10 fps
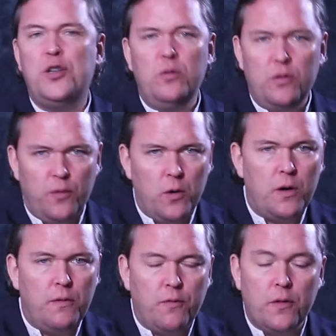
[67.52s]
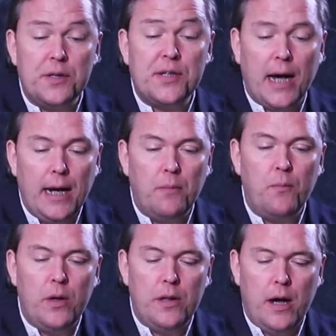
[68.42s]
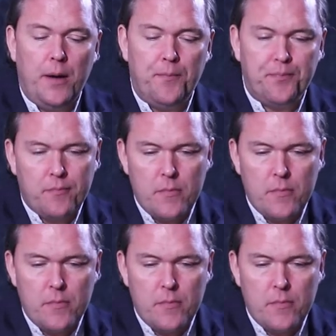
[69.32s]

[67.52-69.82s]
tuned for the style, with a